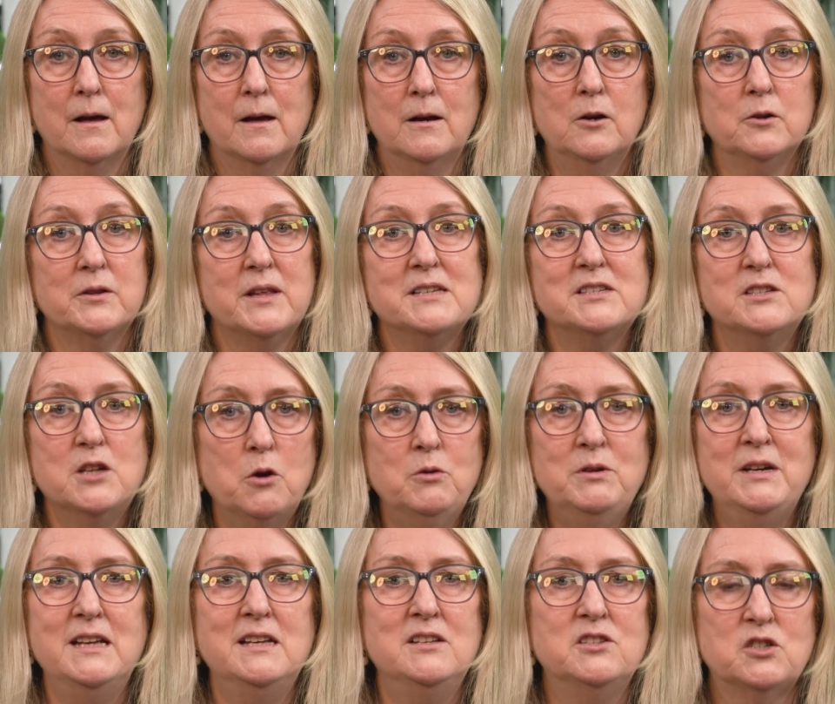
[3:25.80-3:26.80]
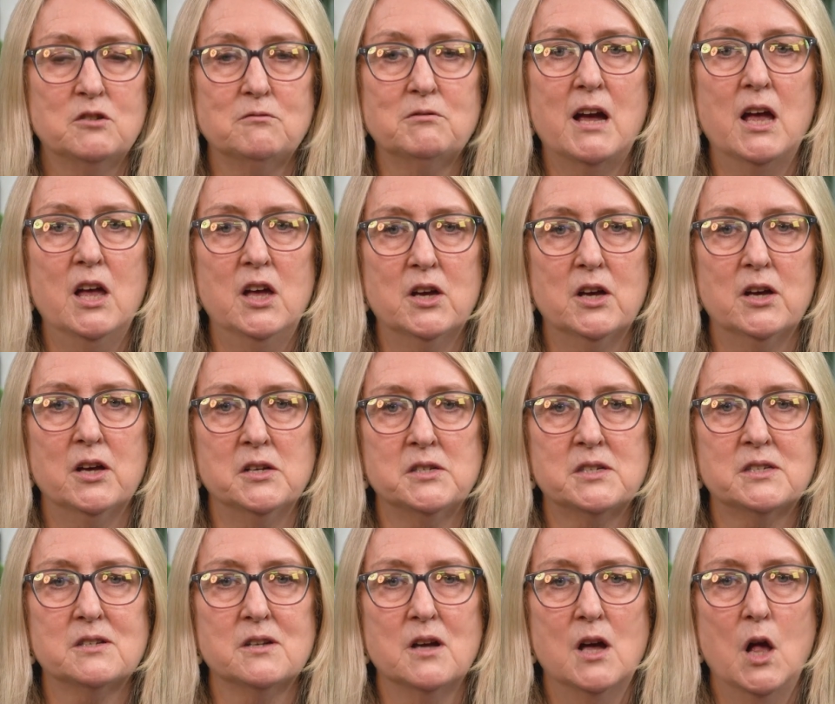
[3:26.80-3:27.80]
Look, there's no need to
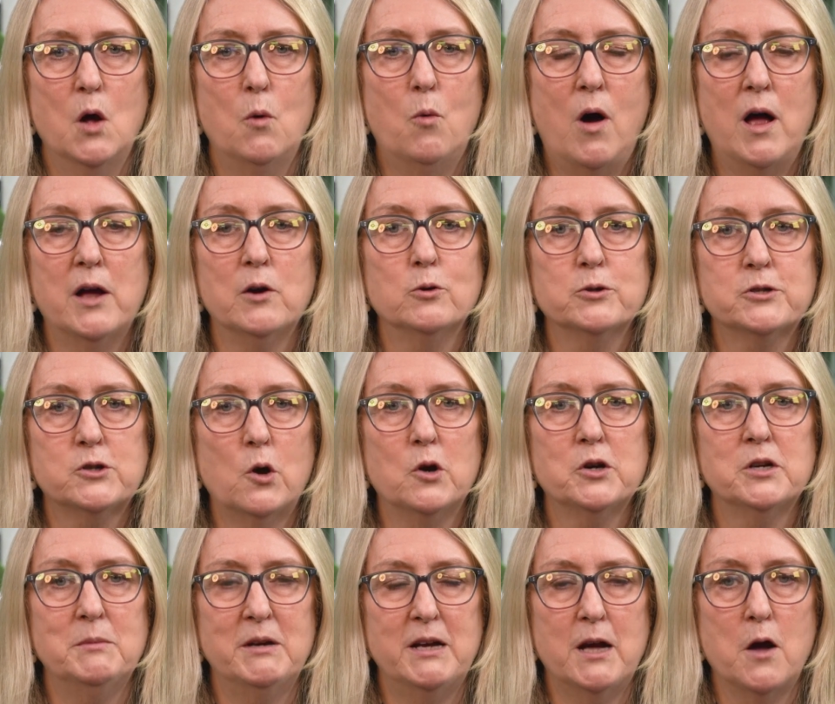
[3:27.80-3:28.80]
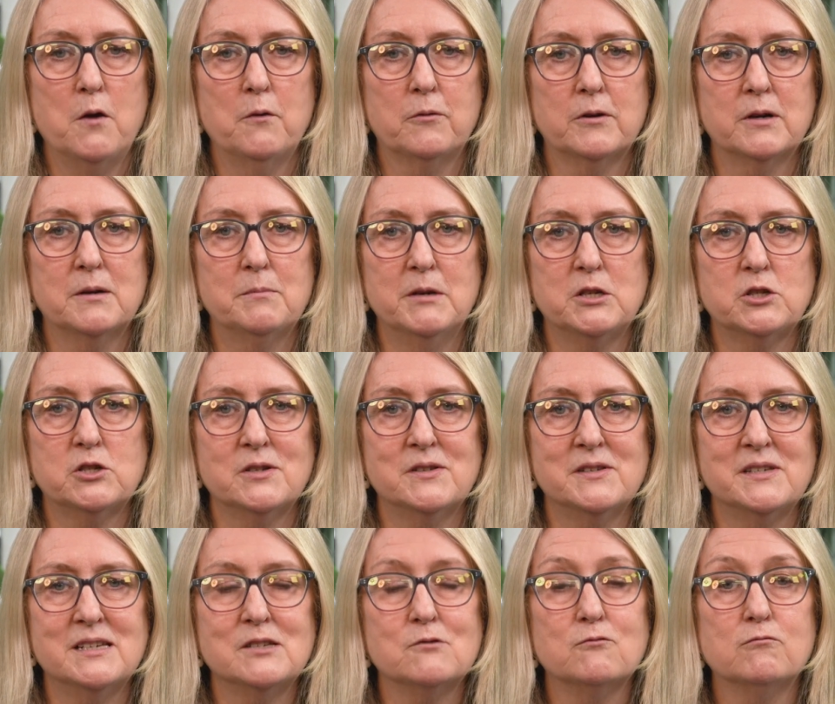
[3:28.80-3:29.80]
rehearse why autonomy over
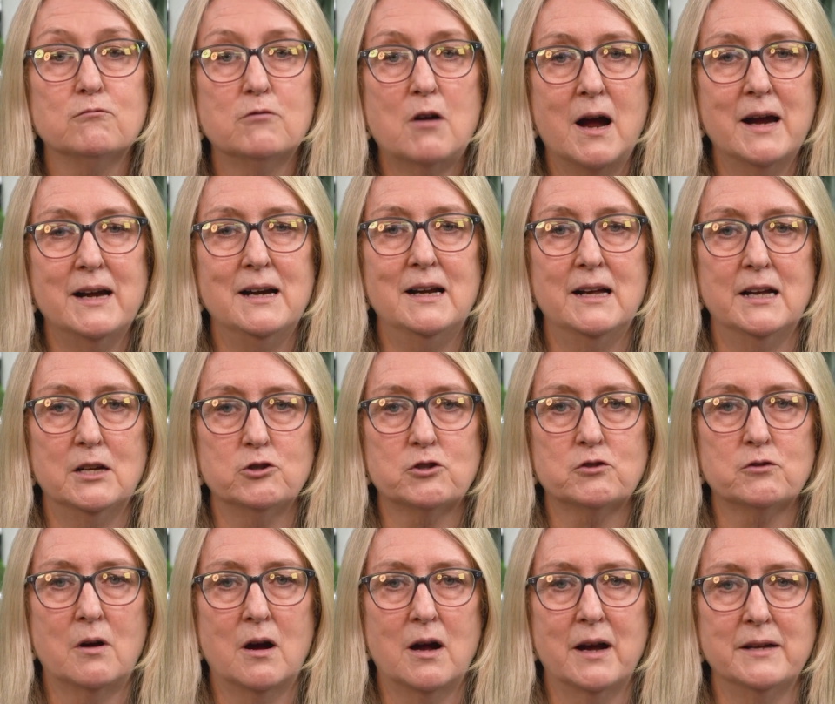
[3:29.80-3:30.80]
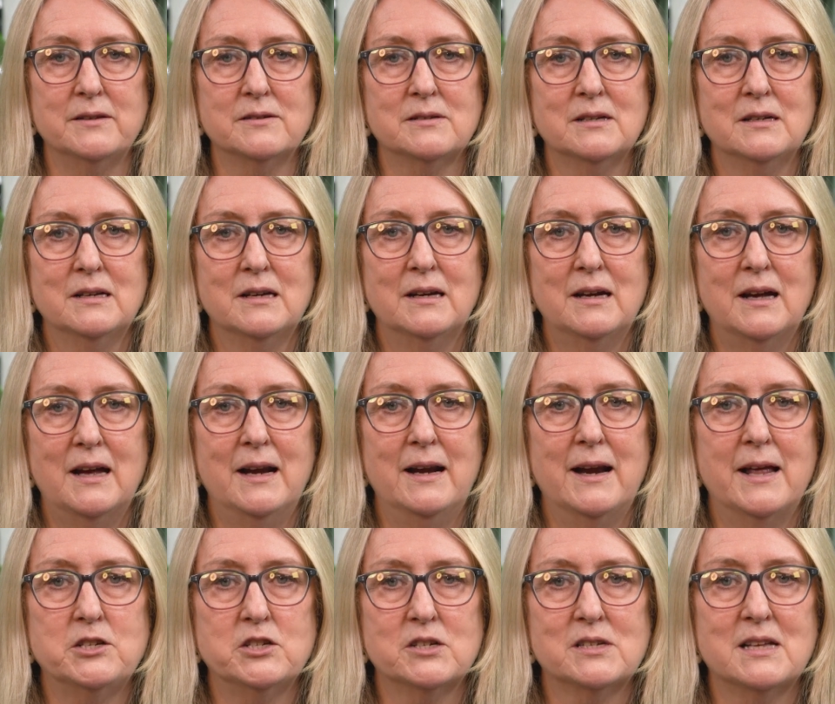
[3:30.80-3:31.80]
admissions is rightly enshrined in
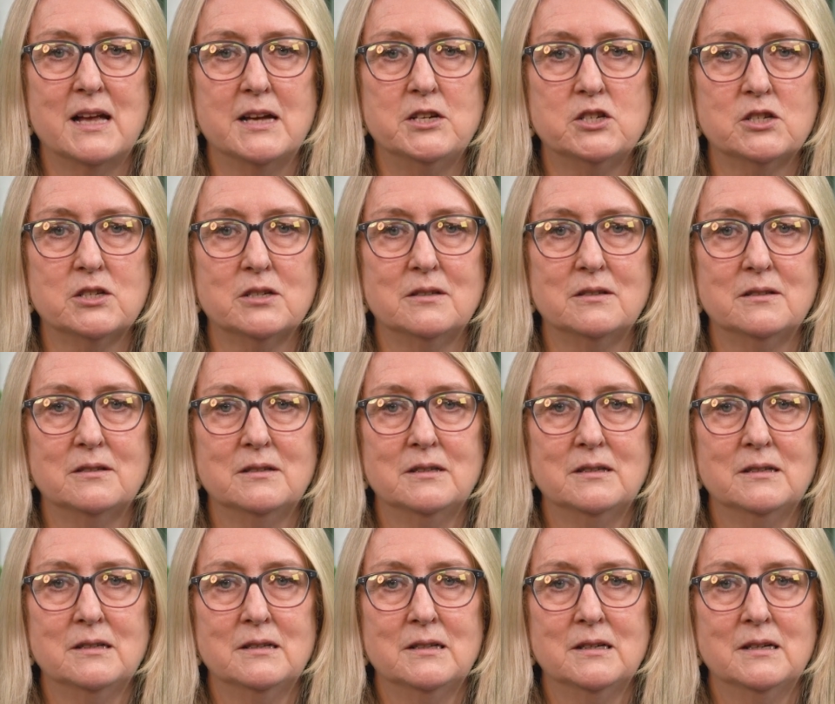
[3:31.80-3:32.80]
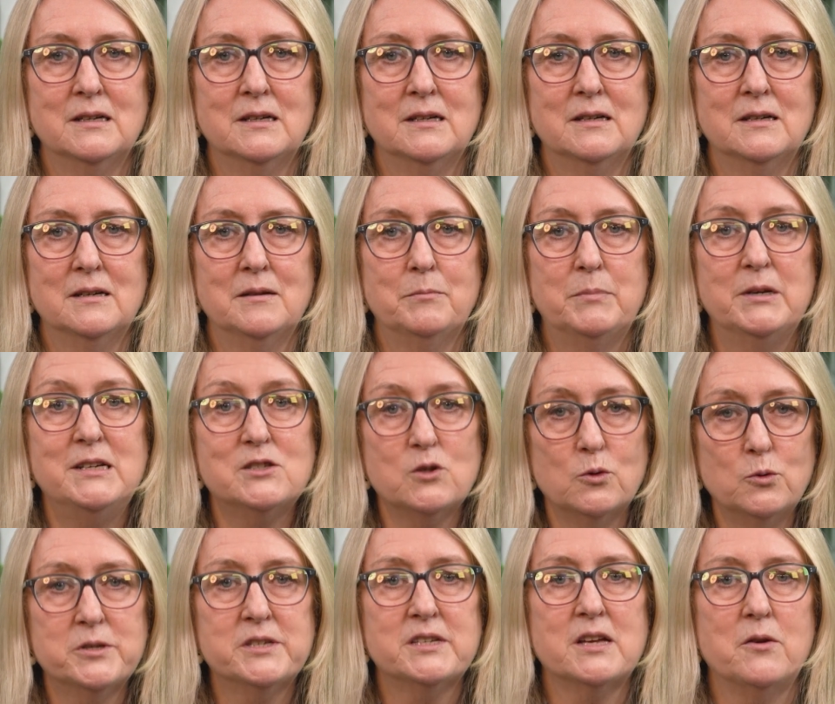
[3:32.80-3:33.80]
legislation. But it's
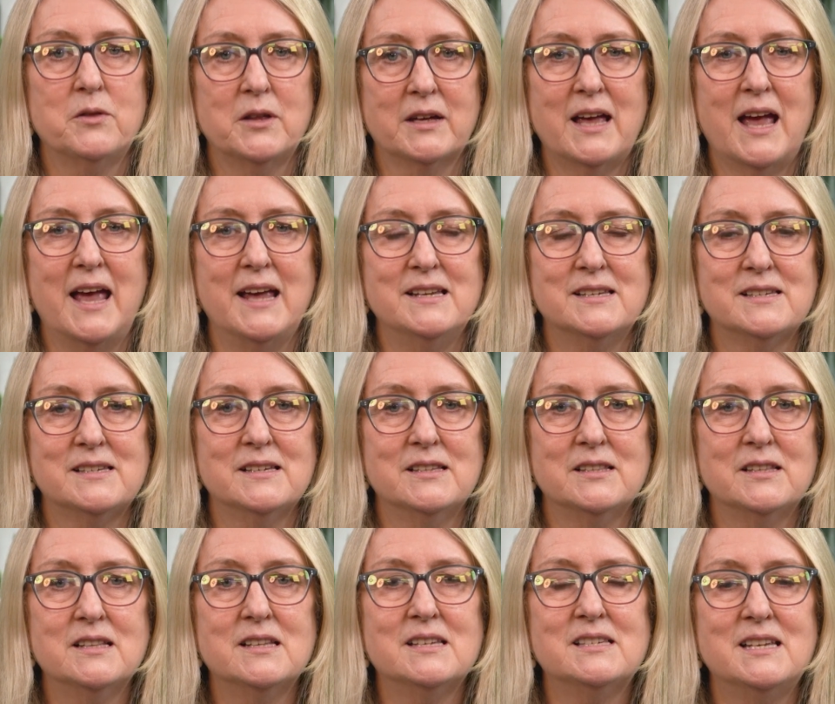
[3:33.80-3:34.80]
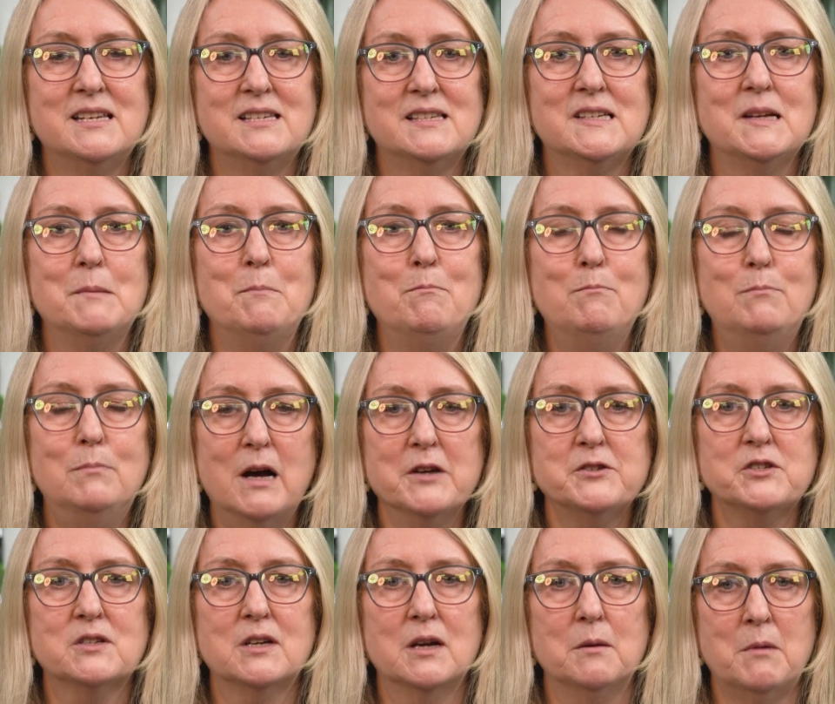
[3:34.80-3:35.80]
also the case that the system
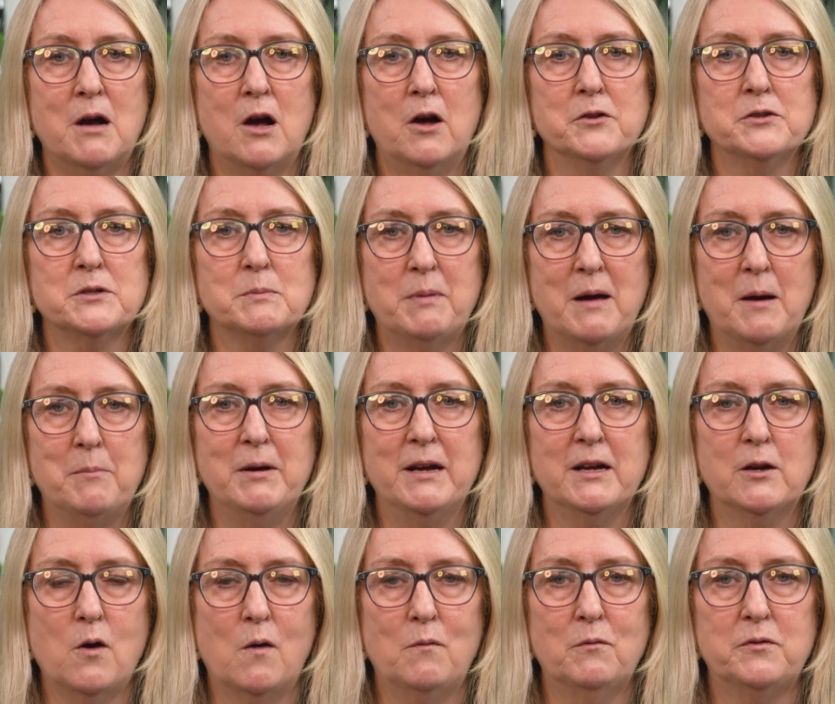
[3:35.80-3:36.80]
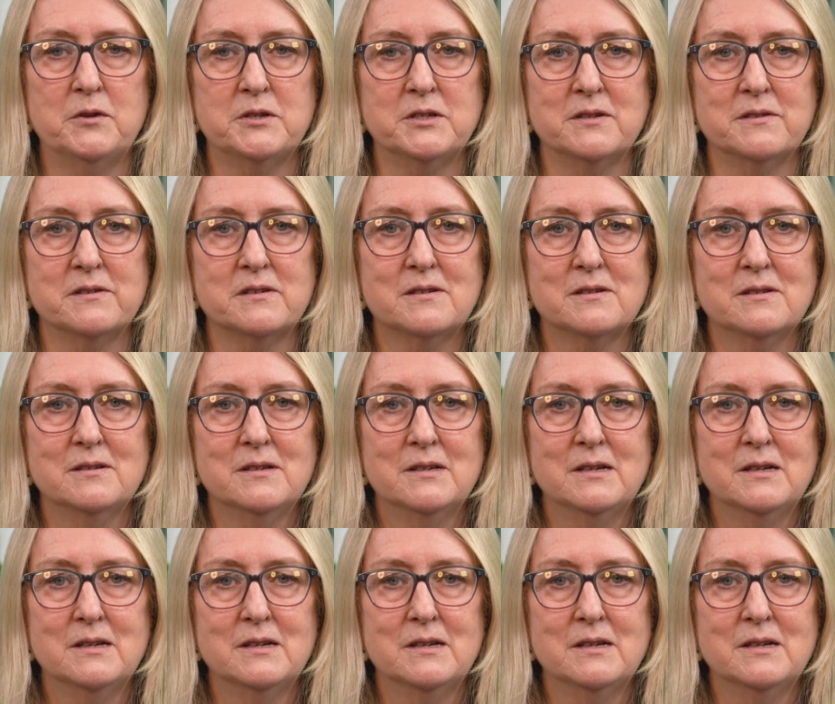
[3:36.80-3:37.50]
must command public confidence.